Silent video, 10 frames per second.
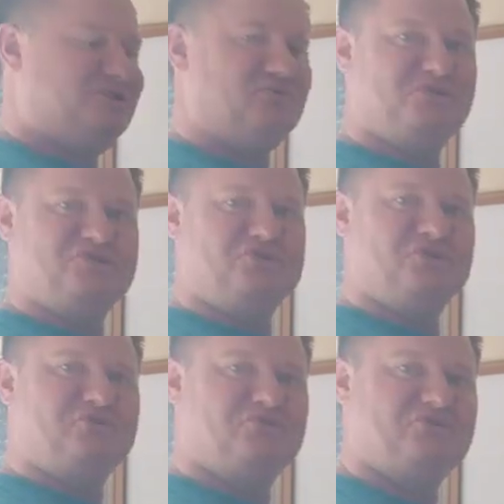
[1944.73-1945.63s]
towards
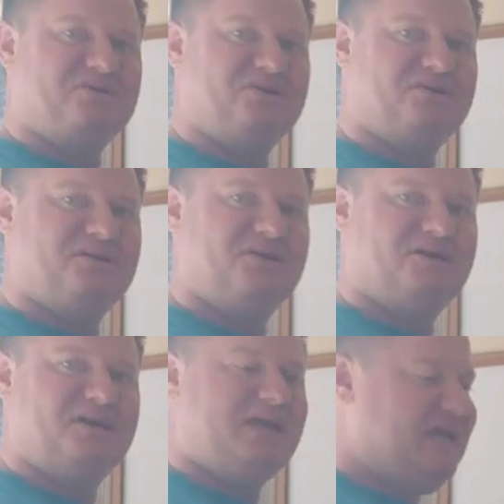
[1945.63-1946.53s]
you
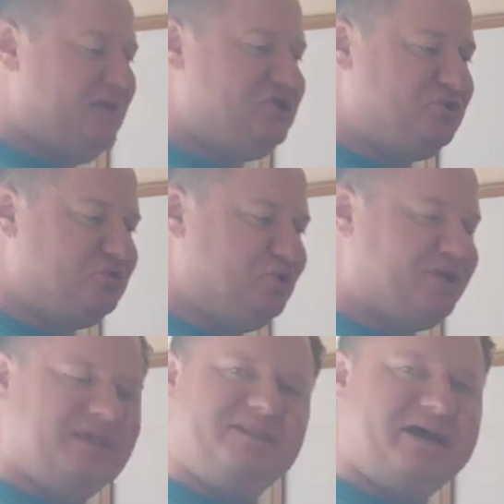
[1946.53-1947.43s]
and you look
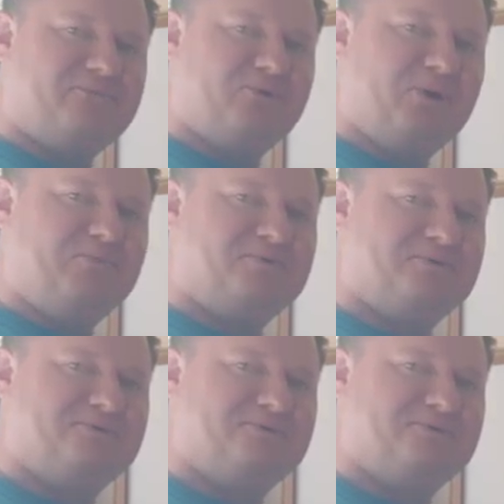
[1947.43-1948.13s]
in that rope